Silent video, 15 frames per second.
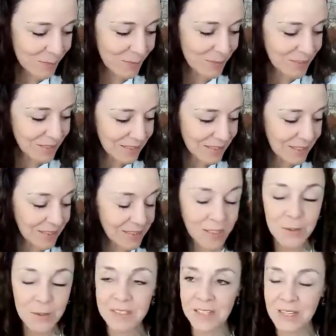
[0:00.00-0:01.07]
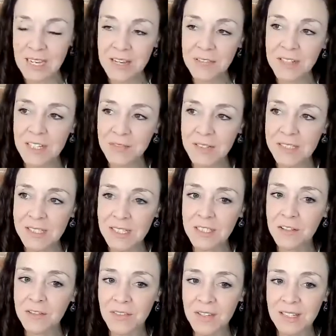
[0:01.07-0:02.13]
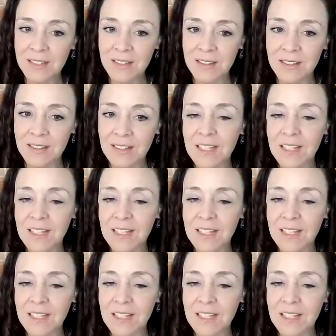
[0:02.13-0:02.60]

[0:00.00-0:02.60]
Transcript: But so it's like, even if it's inconvenient,